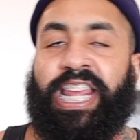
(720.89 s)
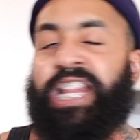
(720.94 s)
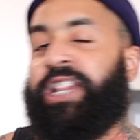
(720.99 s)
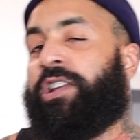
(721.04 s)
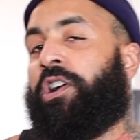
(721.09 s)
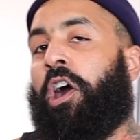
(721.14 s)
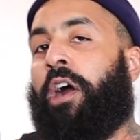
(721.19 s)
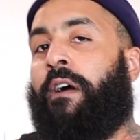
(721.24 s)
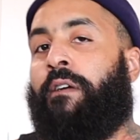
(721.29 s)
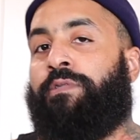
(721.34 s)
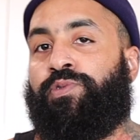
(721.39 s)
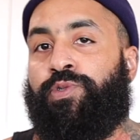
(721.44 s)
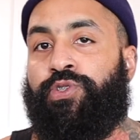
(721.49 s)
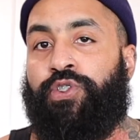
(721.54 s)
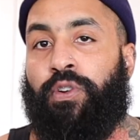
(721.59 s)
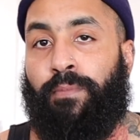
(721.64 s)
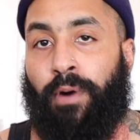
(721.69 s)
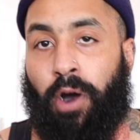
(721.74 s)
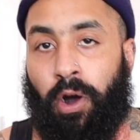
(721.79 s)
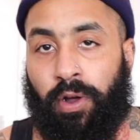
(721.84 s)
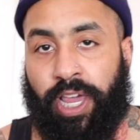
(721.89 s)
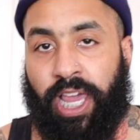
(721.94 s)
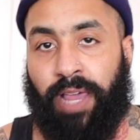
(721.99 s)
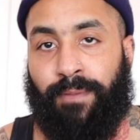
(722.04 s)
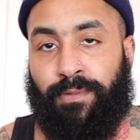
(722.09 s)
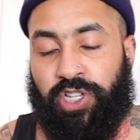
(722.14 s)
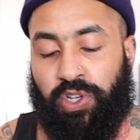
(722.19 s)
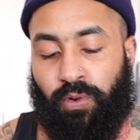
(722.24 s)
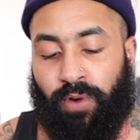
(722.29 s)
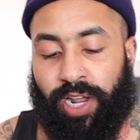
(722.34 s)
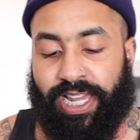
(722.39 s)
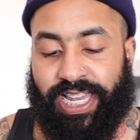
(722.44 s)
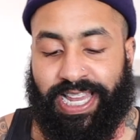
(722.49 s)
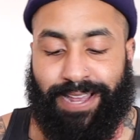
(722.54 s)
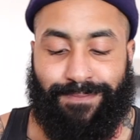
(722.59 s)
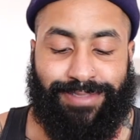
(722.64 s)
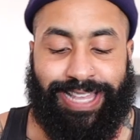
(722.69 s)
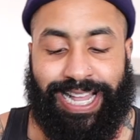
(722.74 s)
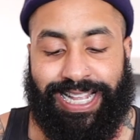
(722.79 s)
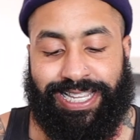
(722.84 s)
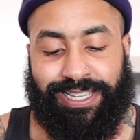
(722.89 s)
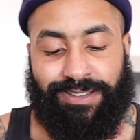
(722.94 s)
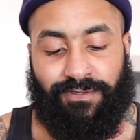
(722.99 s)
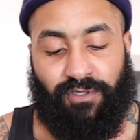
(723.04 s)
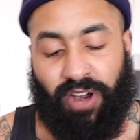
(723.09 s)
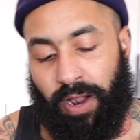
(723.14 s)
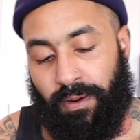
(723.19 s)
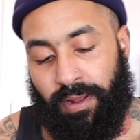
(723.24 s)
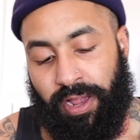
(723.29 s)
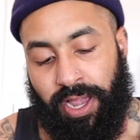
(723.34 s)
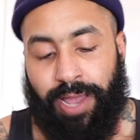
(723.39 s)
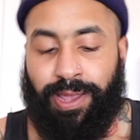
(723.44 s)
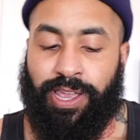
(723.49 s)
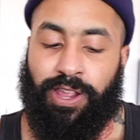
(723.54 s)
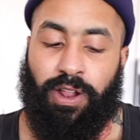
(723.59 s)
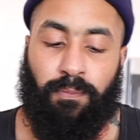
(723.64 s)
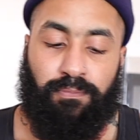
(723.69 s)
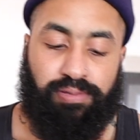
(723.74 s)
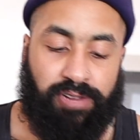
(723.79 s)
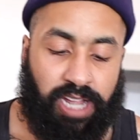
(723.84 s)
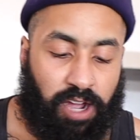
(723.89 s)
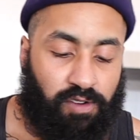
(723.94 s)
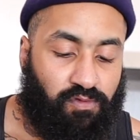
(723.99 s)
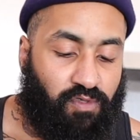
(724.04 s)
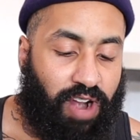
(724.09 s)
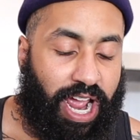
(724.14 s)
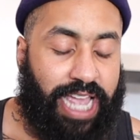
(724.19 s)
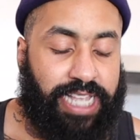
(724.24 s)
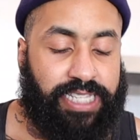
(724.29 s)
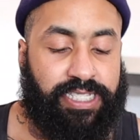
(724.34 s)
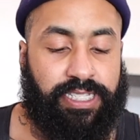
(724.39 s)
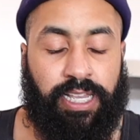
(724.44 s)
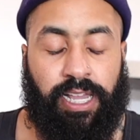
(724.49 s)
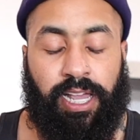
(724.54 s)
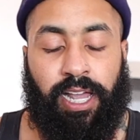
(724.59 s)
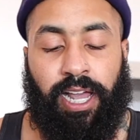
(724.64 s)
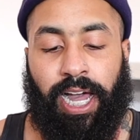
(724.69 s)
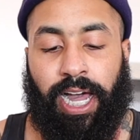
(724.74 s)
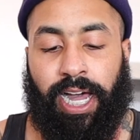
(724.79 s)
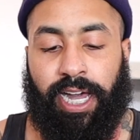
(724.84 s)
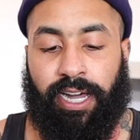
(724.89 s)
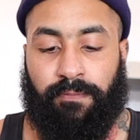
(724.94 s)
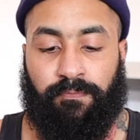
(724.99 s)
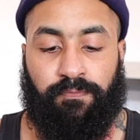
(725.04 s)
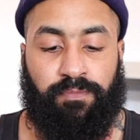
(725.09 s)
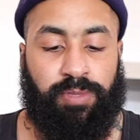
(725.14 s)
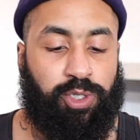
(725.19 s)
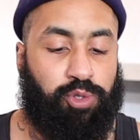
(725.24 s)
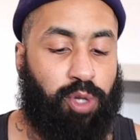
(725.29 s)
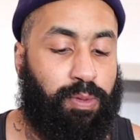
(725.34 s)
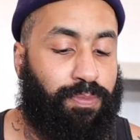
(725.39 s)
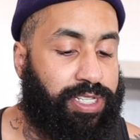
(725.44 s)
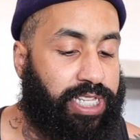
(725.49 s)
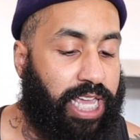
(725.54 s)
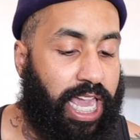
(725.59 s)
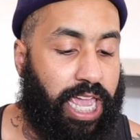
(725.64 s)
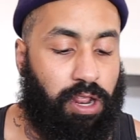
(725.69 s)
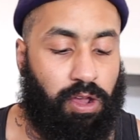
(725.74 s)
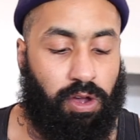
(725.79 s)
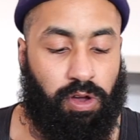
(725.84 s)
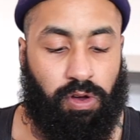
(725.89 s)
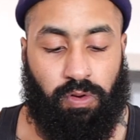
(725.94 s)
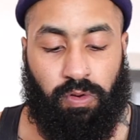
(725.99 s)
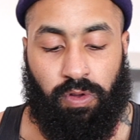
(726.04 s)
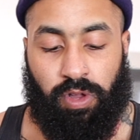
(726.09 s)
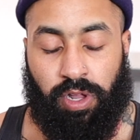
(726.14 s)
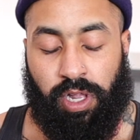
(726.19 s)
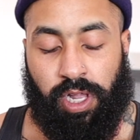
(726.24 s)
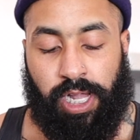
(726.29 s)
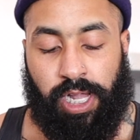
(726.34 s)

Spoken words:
to eat carbs when you're bulking, but you want to keep that to around, you know, brown rice, sweet potato.